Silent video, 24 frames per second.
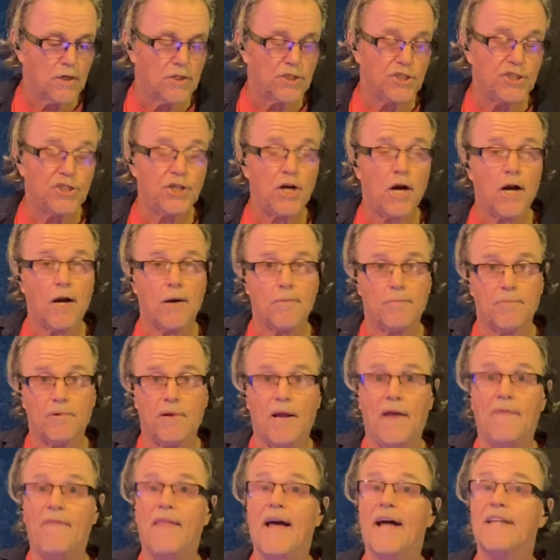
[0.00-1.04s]
sharp,
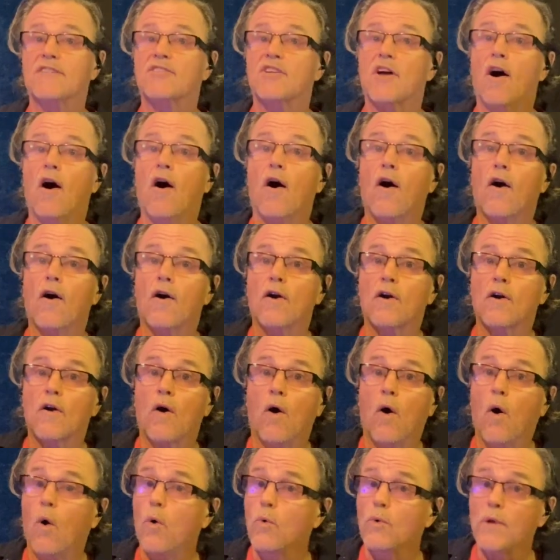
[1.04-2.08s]
and that's our
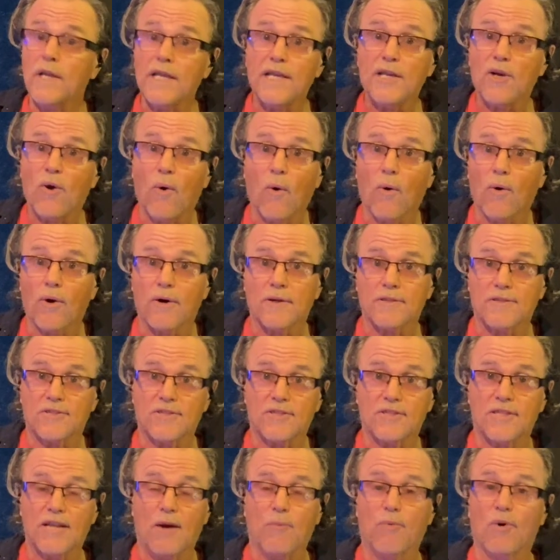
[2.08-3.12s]
only
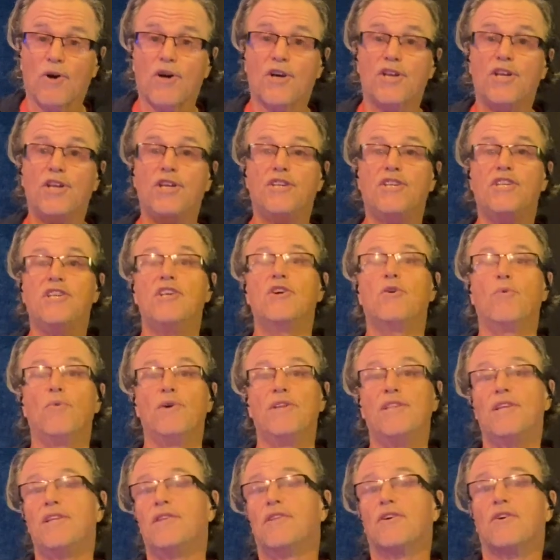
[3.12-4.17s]
chords that we're going to deal
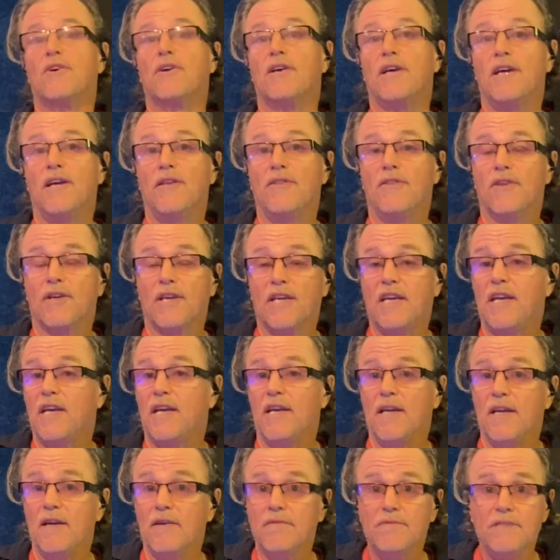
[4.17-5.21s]
with in the
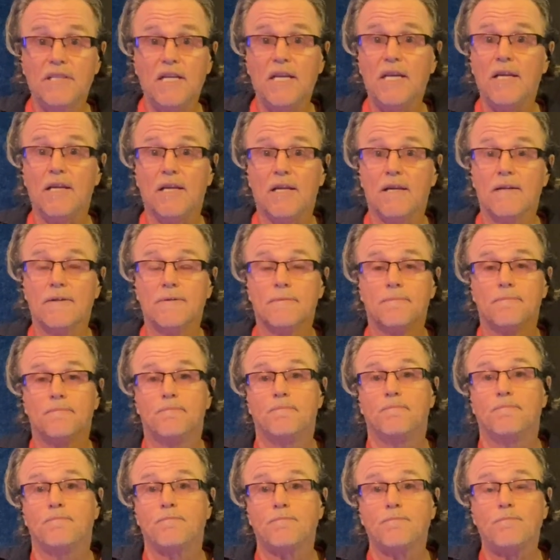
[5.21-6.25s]
key of D.
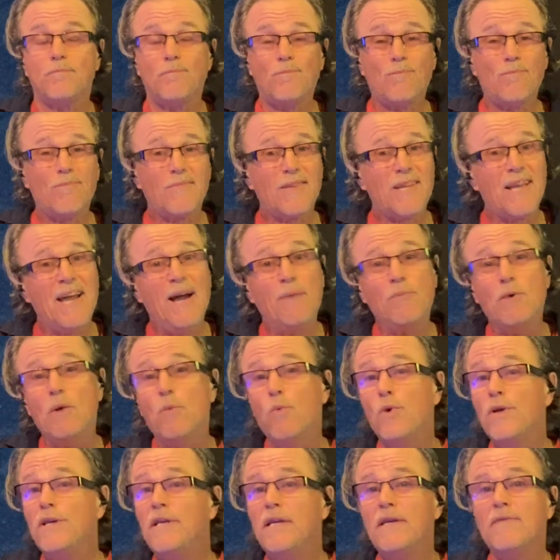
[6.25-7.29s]
And we
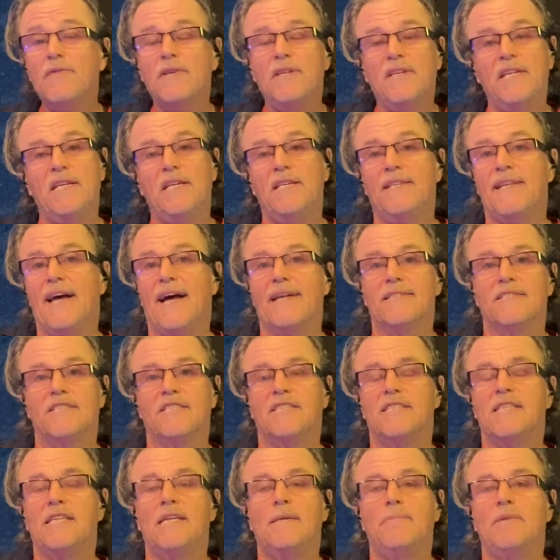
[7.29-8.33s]
wouldn't even need that
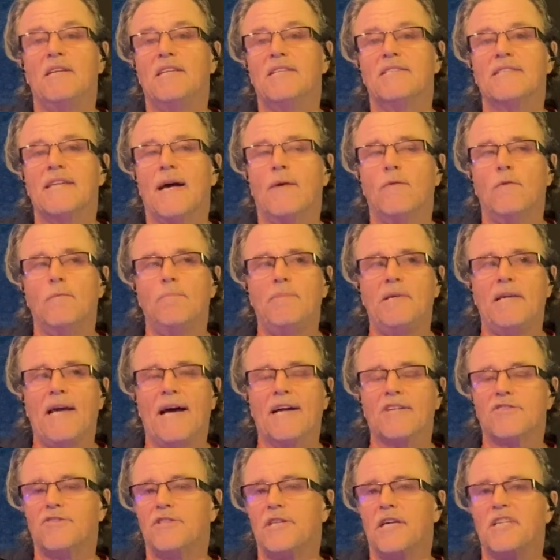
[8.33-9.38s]
C, because that would be
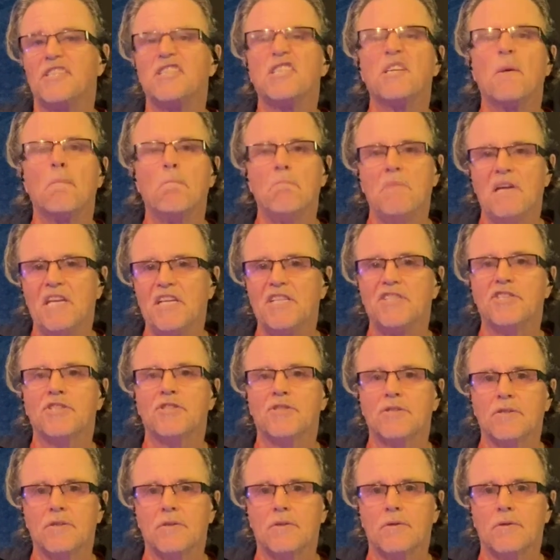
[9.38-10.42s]
actually a diminished,